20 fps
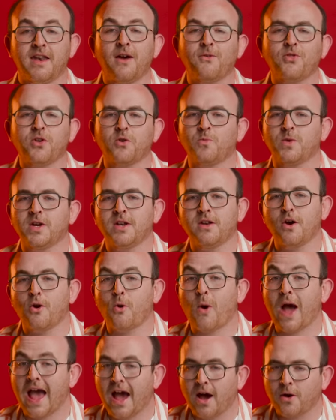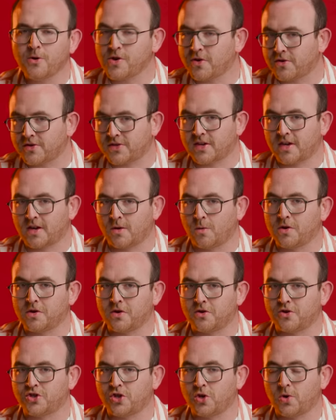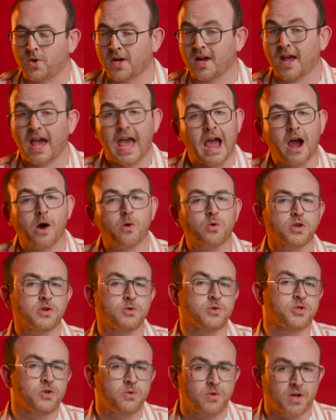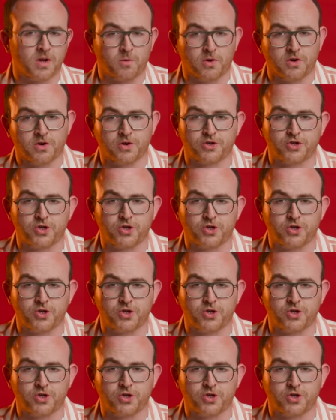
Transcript: Now that we know how you're seeing what you're shooting, how are you shooting what you're